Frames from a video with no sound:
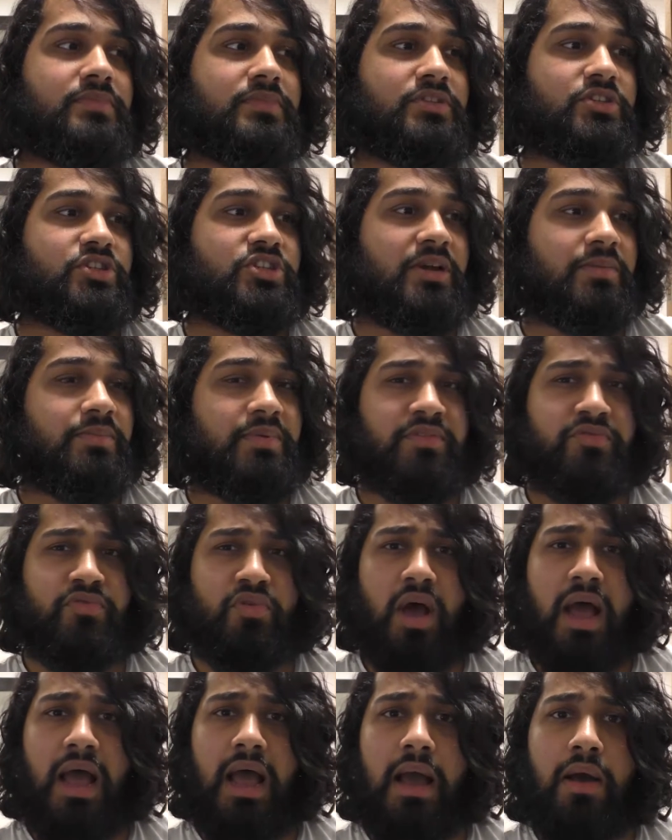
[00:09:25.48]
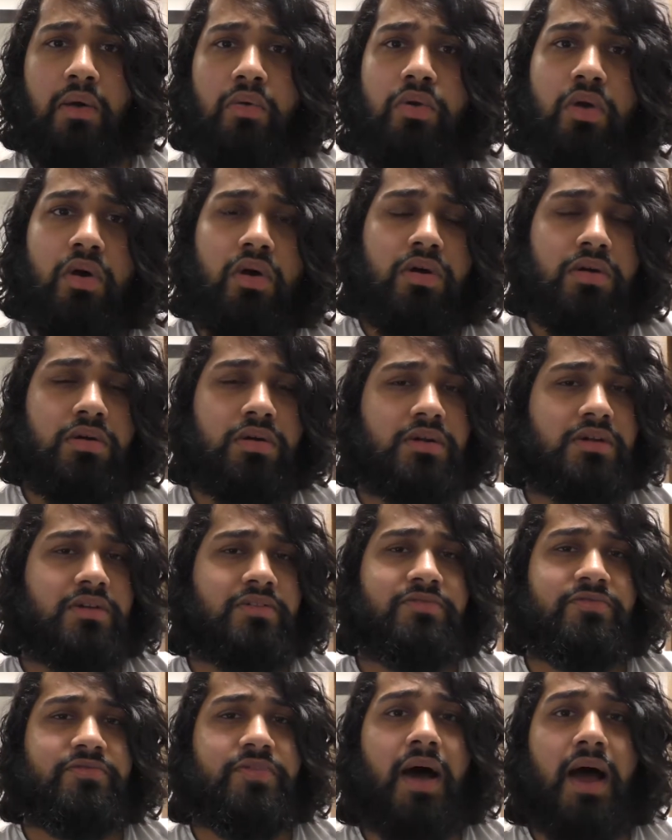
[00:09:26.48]
champion for how long?
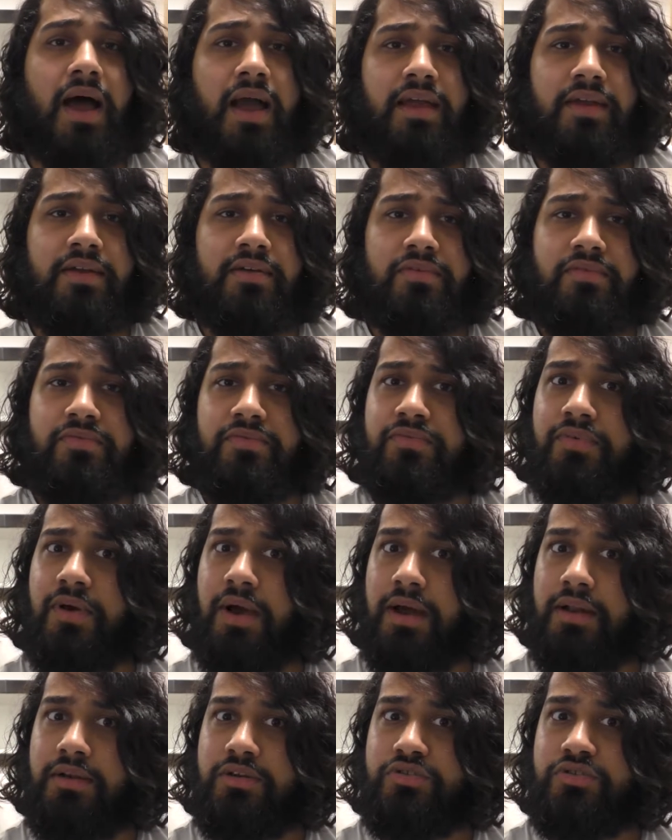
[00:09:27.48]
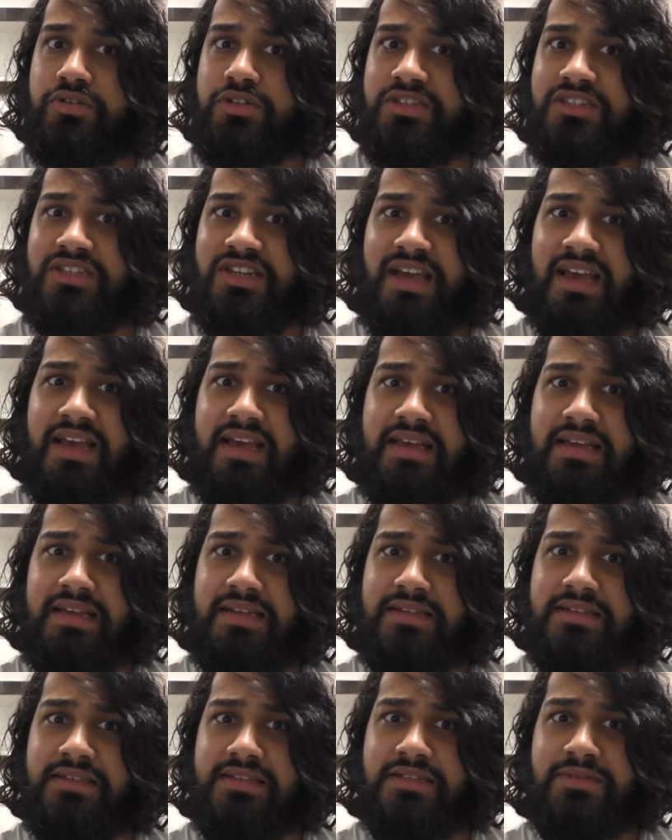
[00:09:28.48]
500
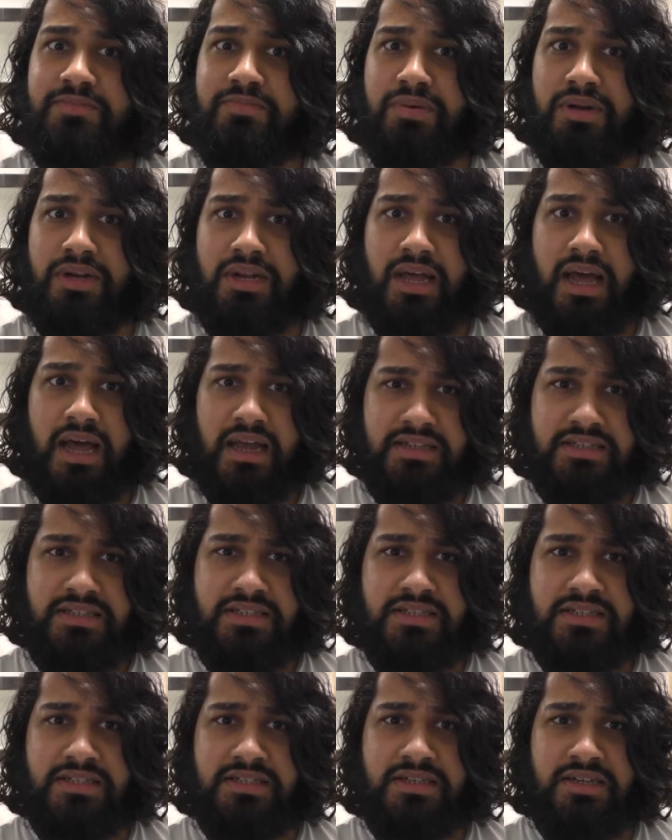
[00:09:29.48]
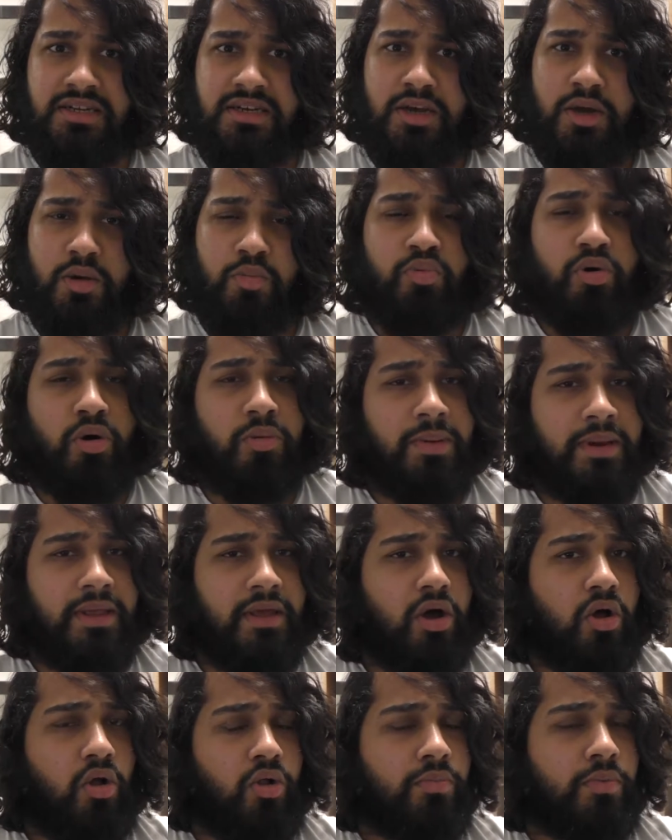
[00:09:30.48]
days plus? Probably
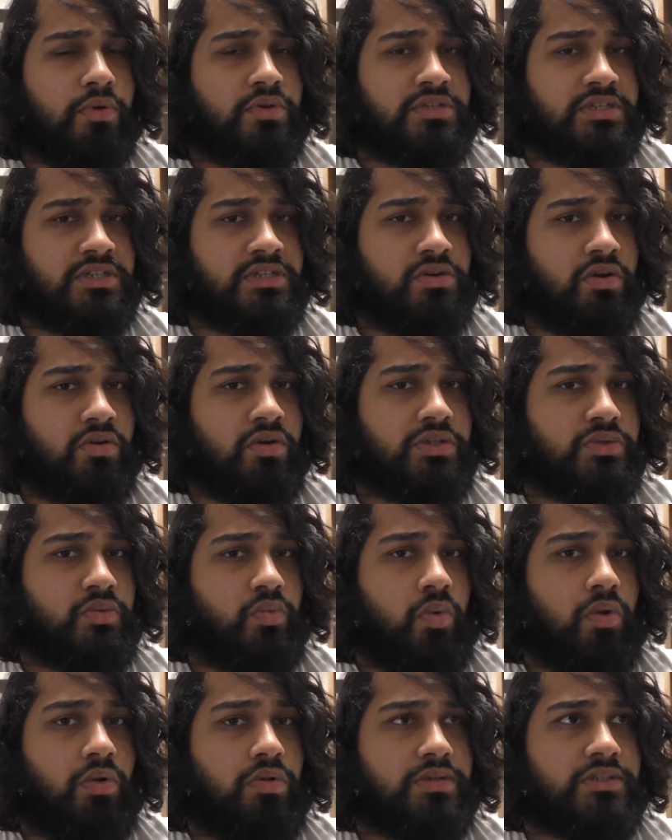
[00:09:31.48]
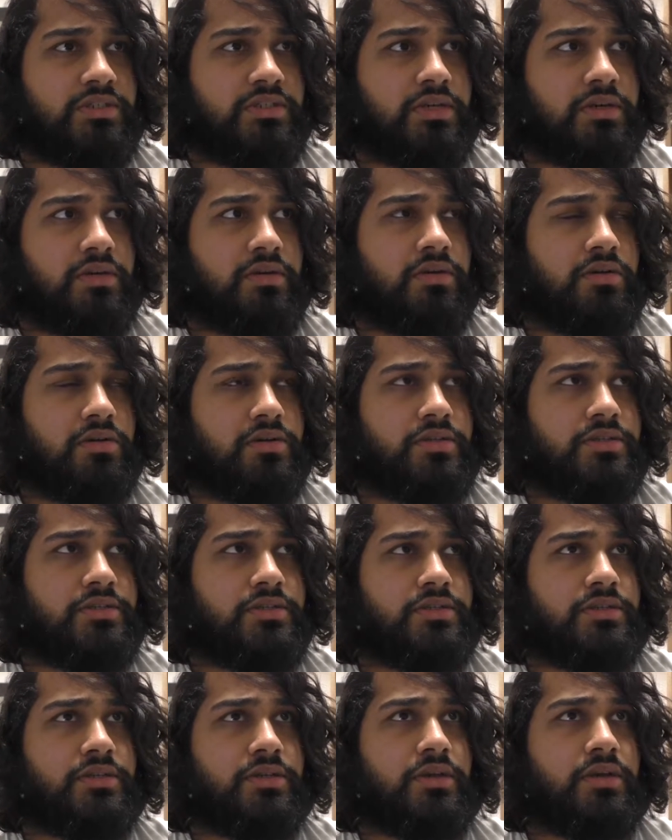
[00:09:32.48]
almost as long as Walter,
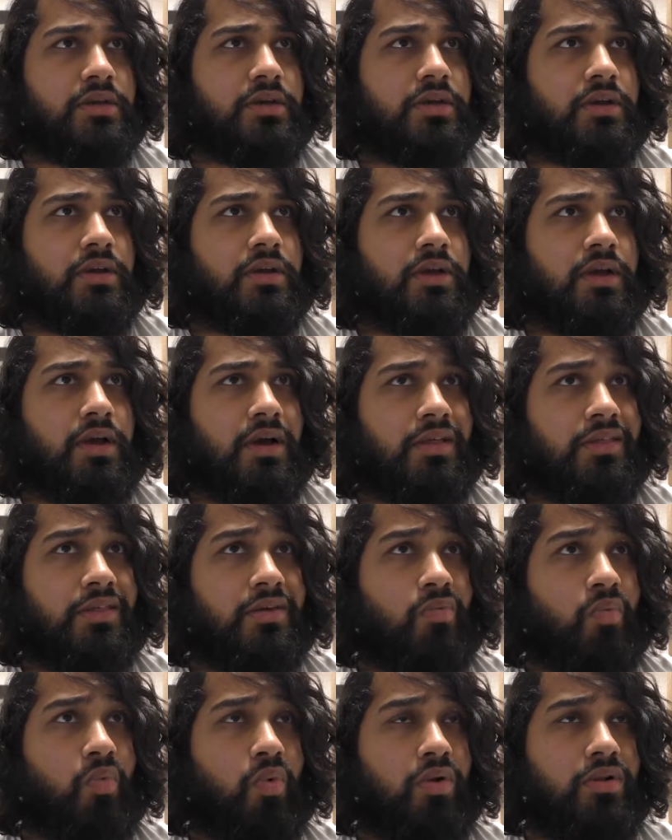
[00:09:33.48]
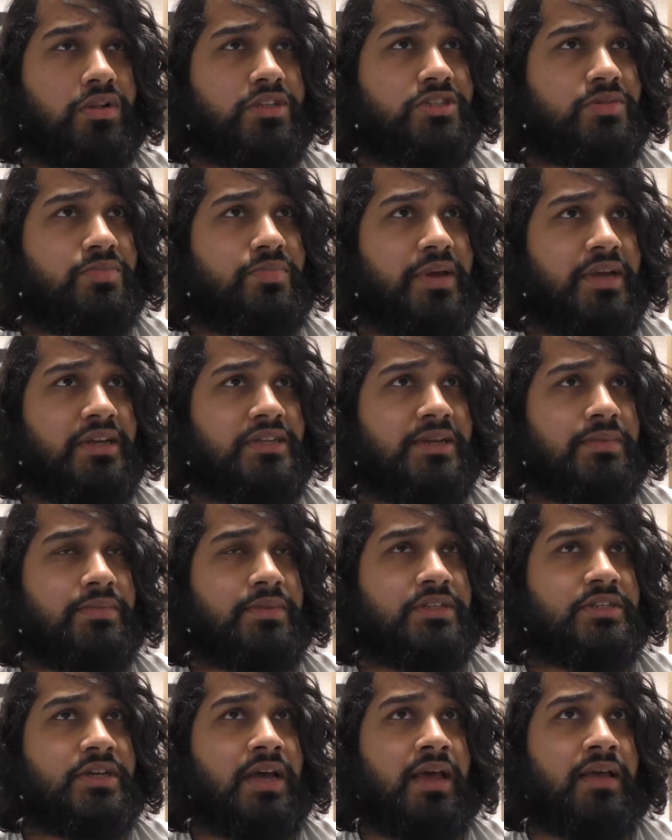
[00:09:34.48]
because I think Walter picked up
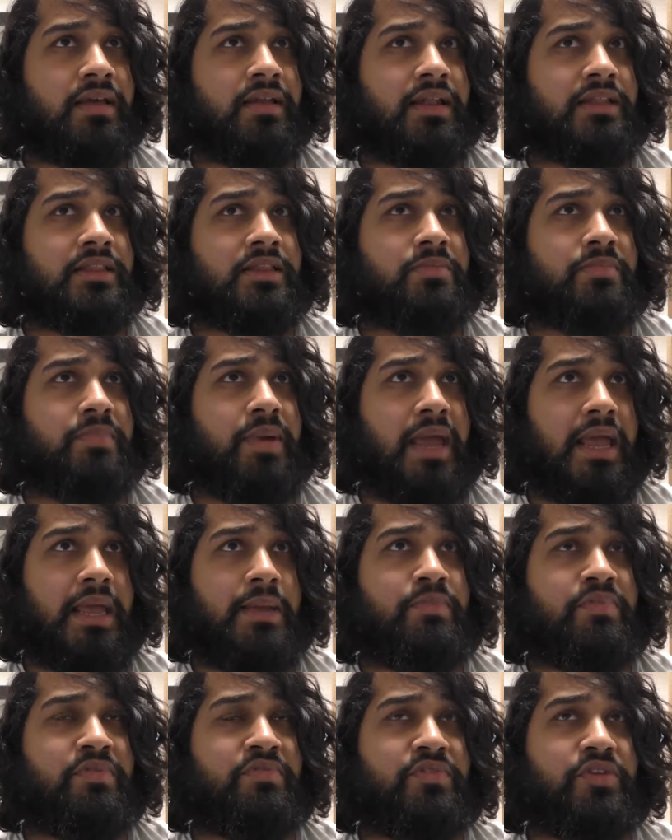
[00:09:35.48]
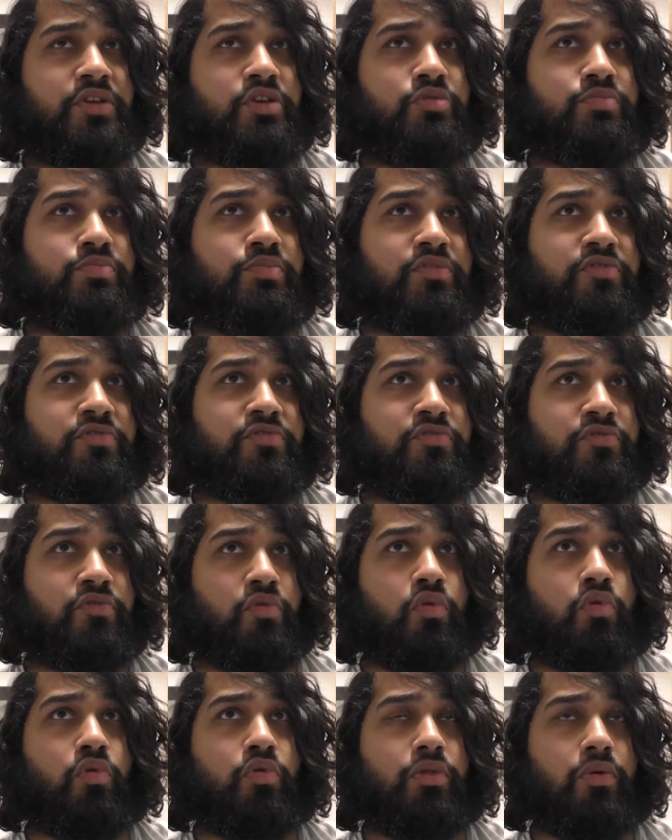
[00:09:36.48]
the title at the pay-per-view
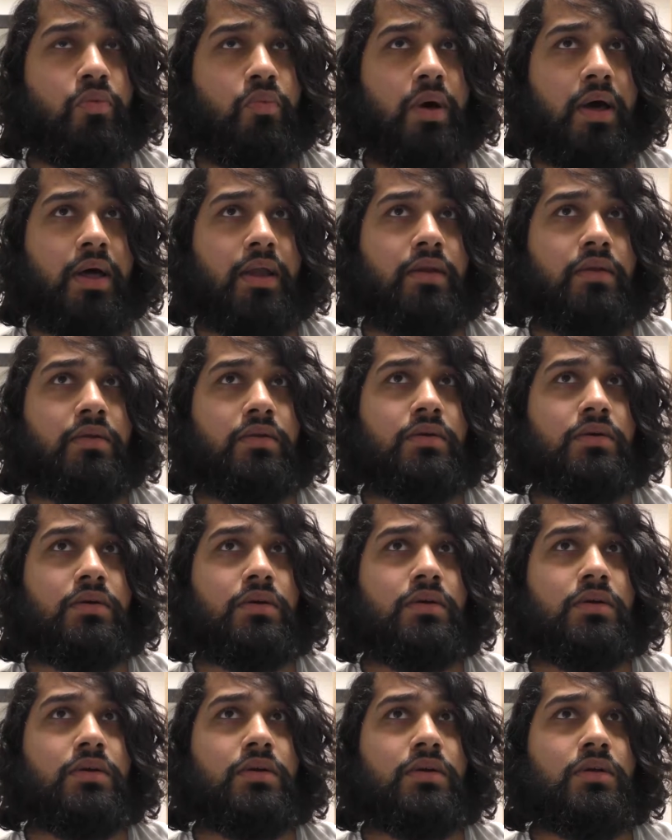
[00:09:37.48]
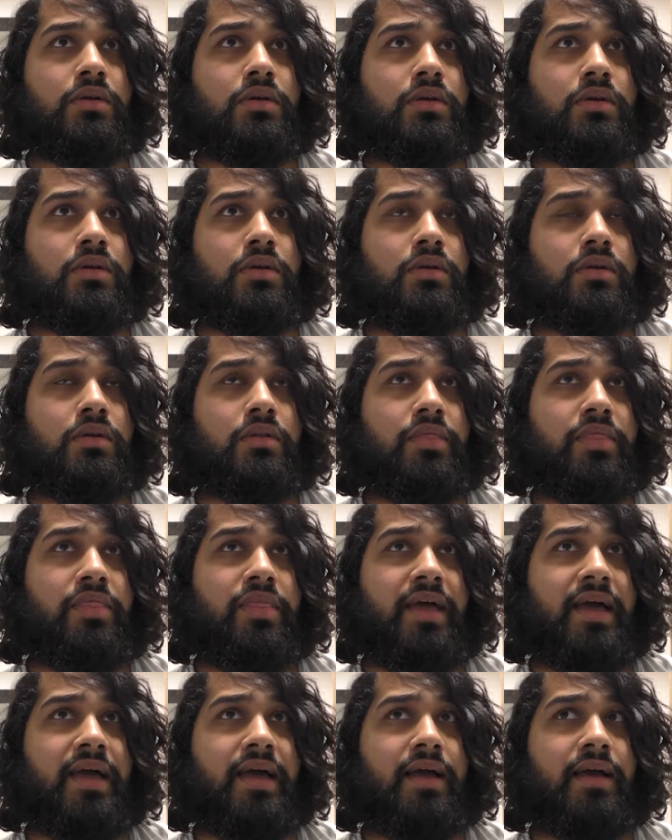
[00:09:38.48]
before the one
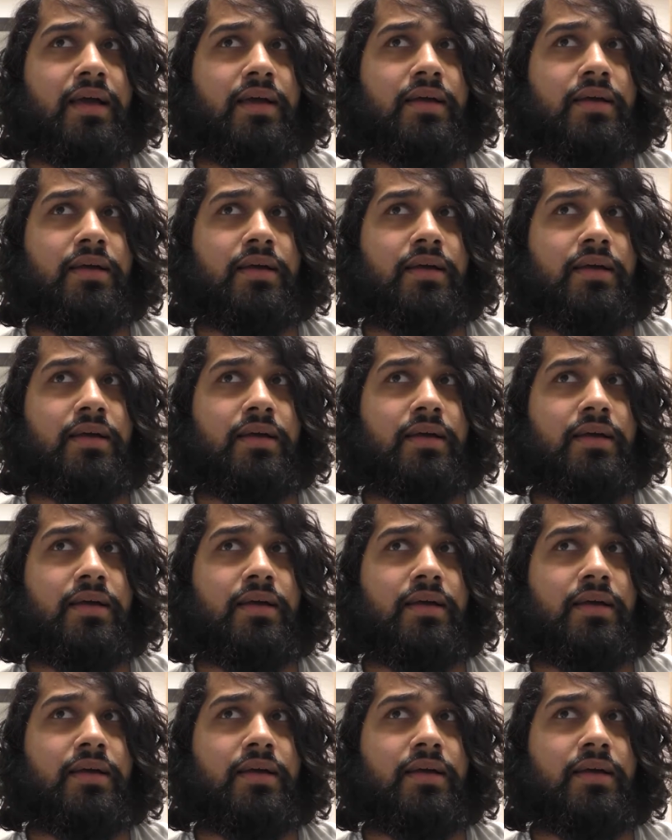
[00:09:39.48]
that